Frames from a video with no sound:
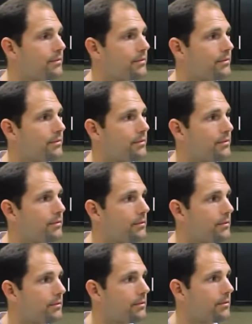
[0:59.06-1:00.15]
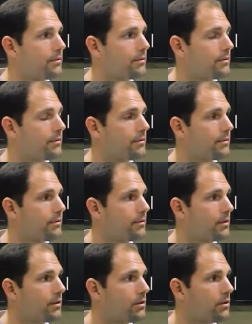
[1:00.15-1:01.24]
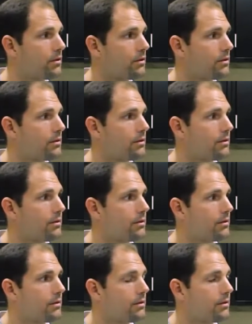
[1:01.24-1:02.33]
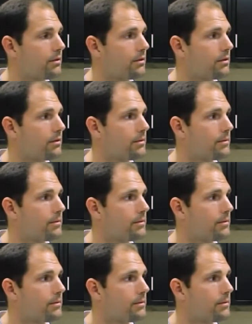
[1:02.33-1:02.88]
The person shown says nothing.